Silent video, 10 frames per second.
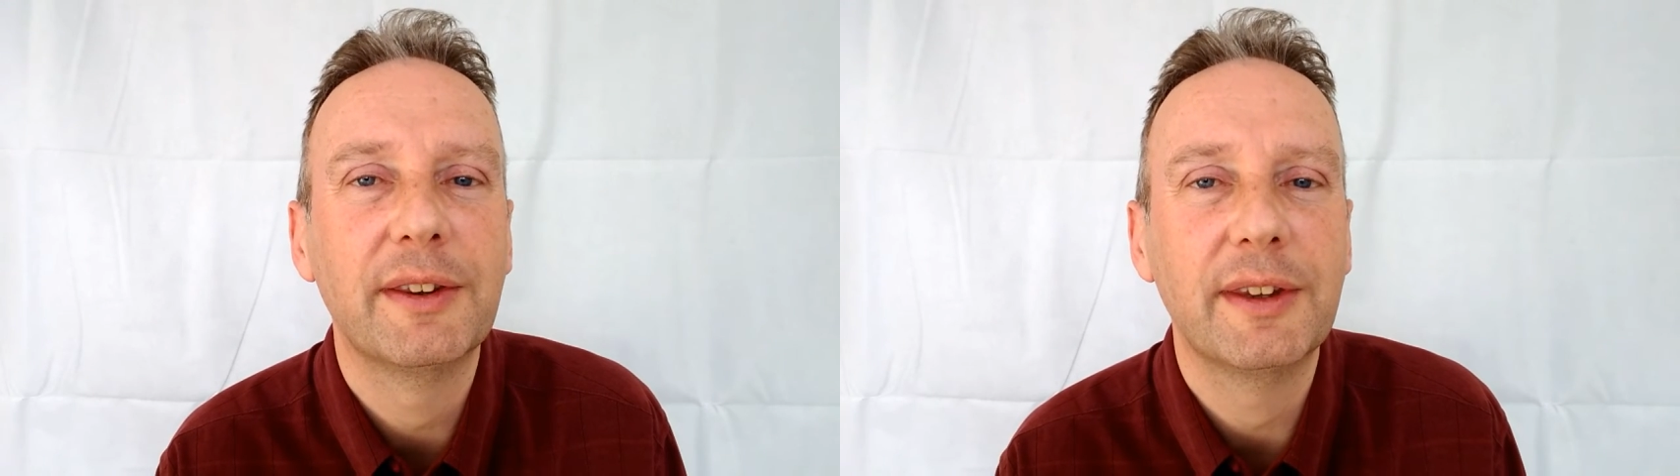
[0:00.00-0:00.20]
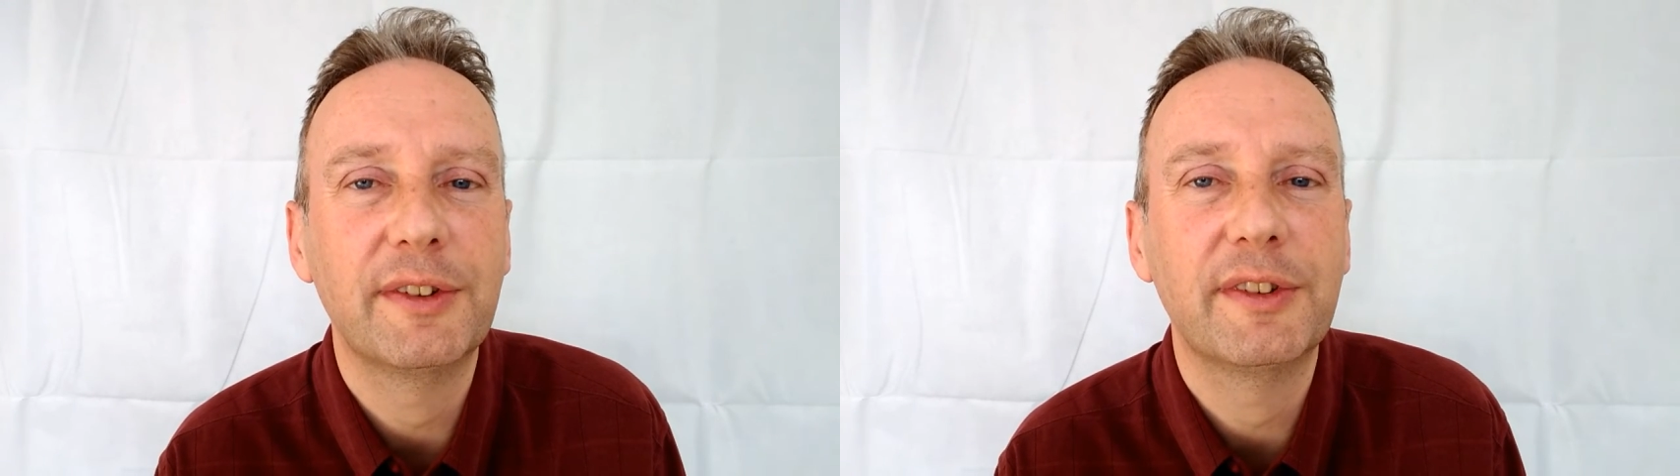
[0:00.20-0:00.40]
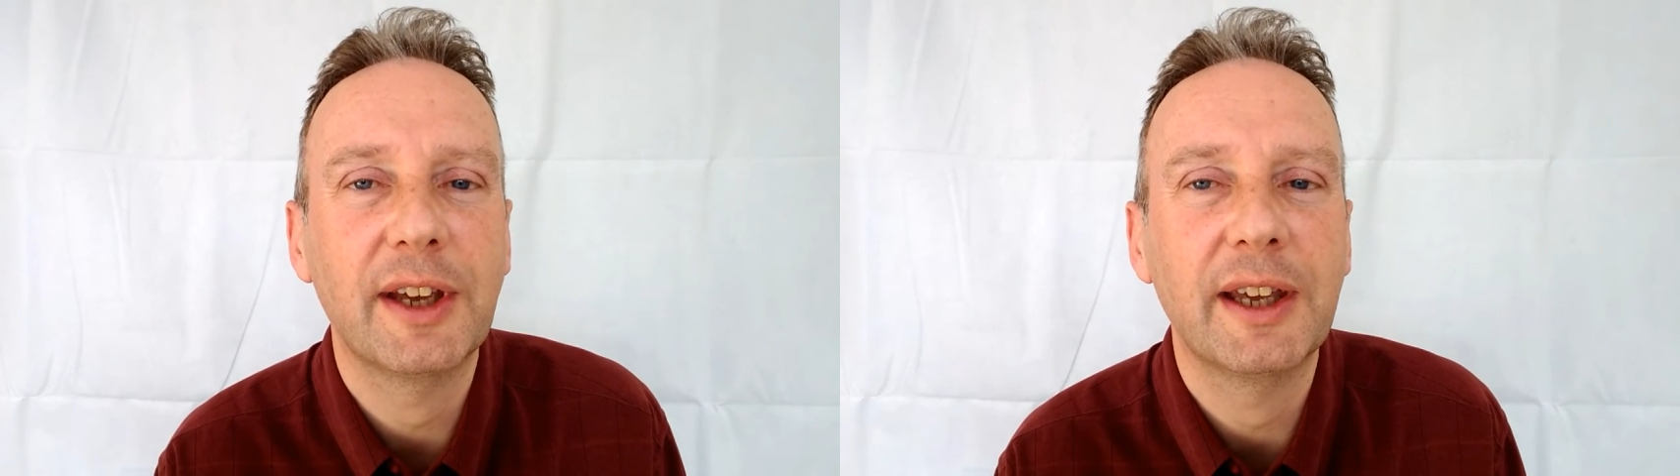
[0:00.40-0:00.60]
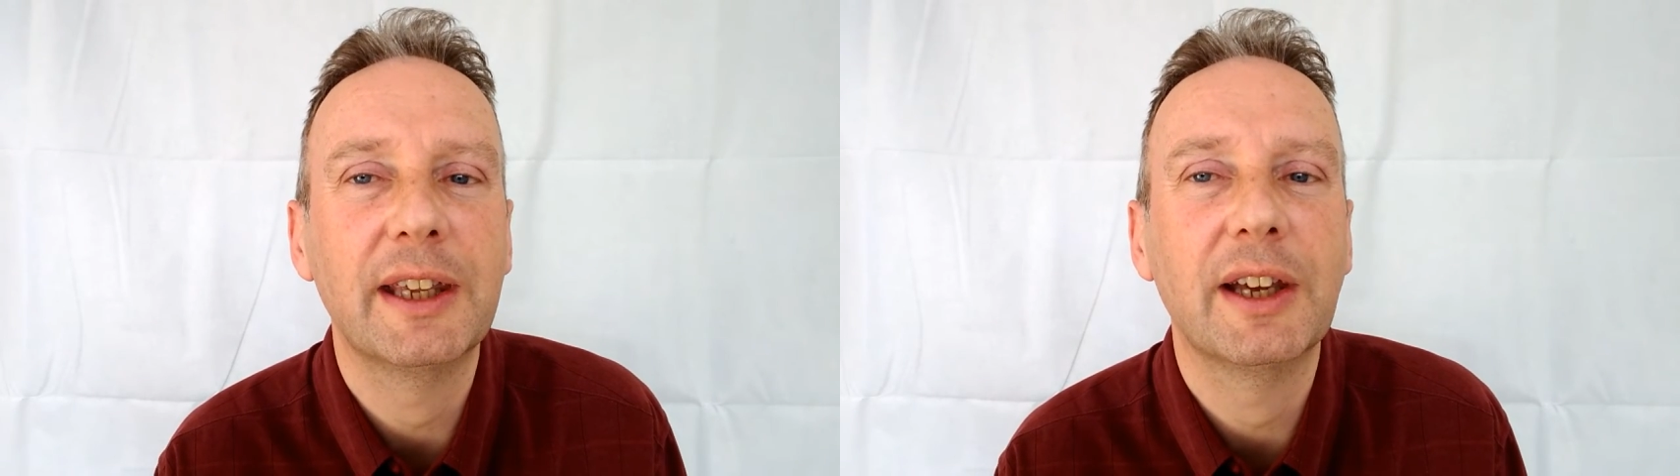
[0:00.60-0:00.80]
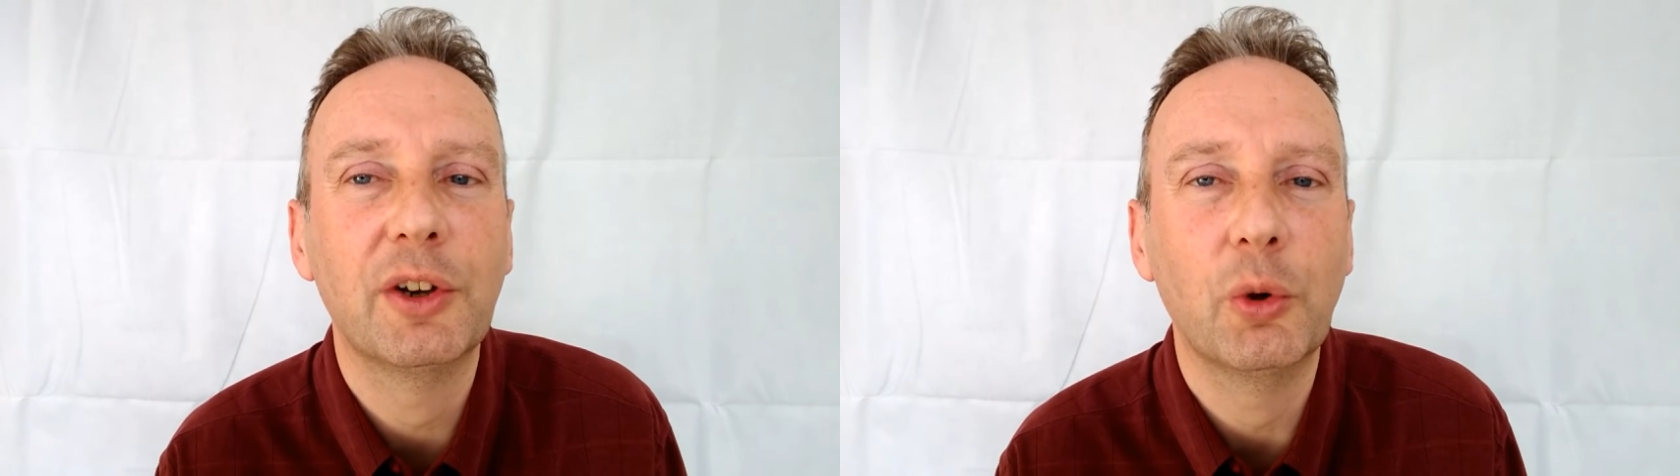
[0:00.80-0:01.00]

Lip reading: this day and